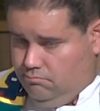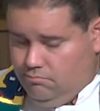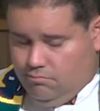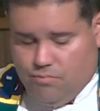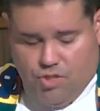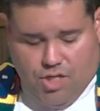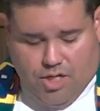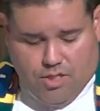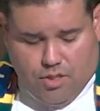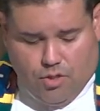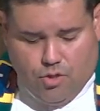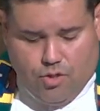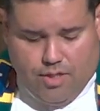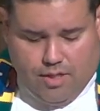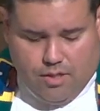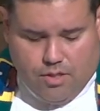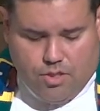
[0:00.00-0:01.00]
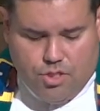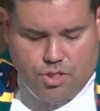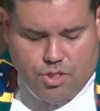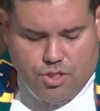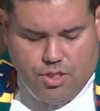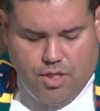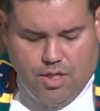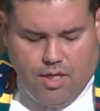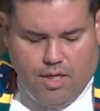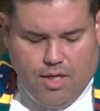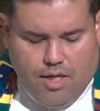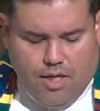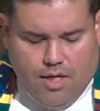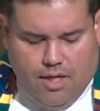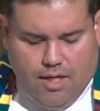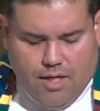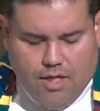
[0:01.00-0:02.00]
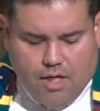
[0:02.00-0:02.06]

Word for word: she had to learn English, in a